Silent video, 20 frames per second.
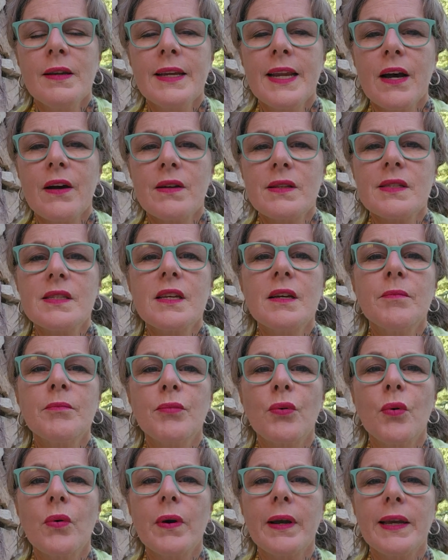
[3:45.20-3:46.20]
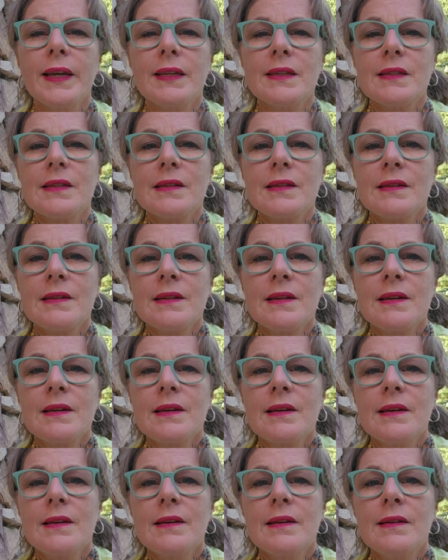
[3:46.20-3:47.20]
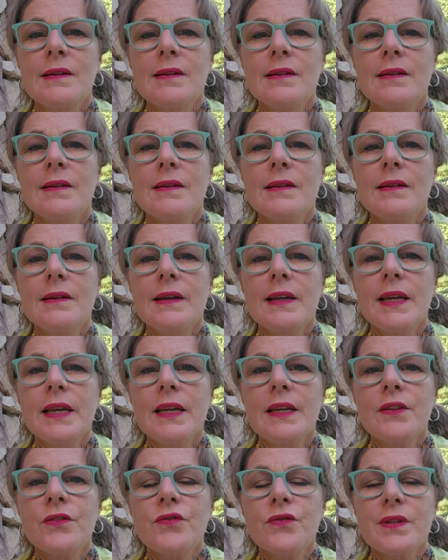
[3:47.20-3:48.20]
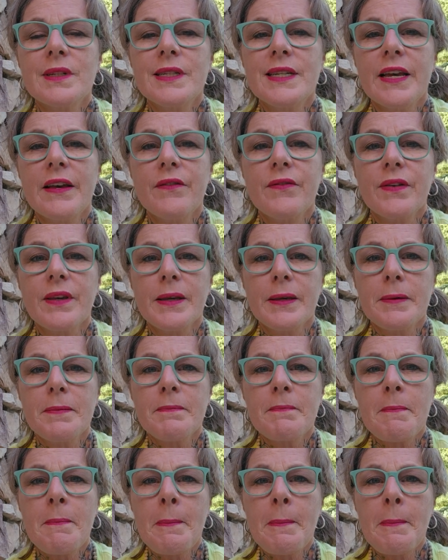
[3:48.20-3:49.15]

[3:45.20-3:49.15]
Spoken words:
Now, at some point, Indra Devi